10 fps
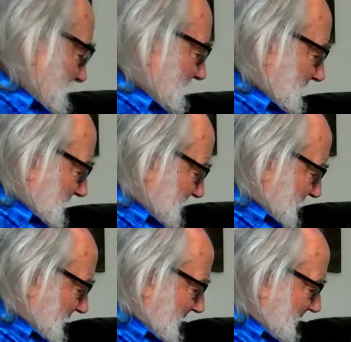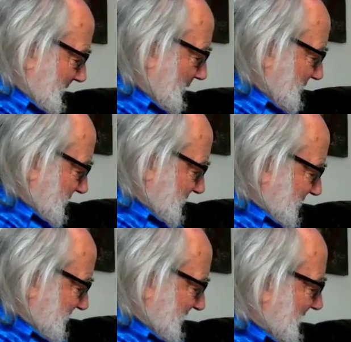You've got to wait a minute,
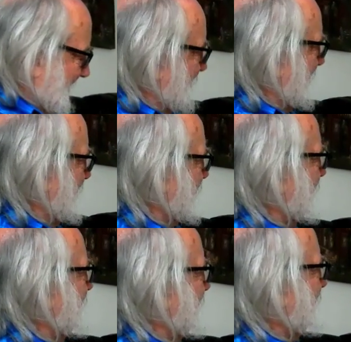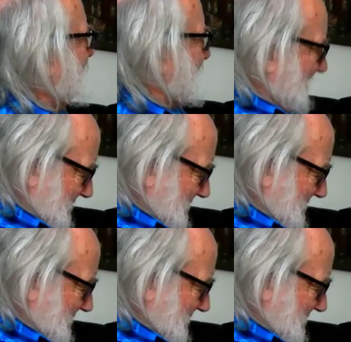darlings. You've got to wait a minute.